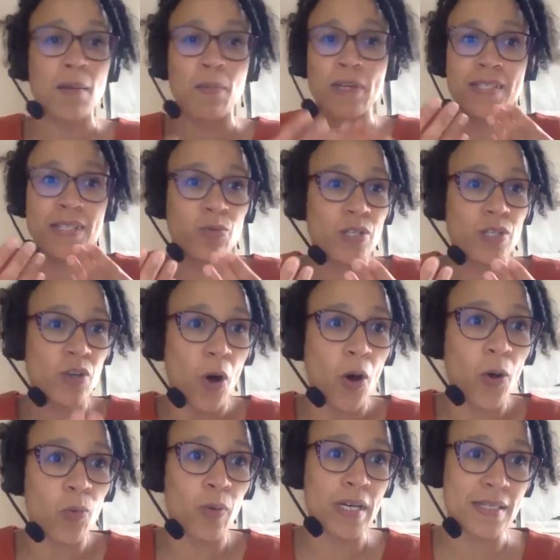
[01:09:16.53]
but there was
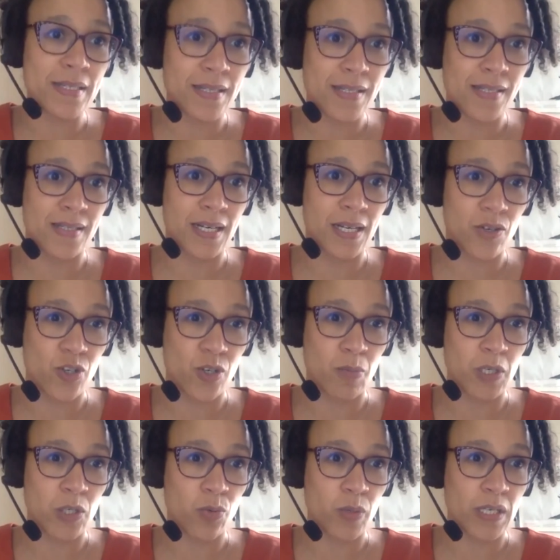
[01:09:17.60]
always the distinction
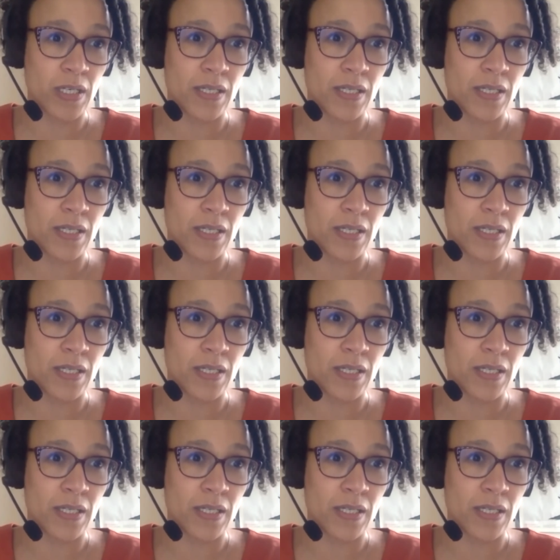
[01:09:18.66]
between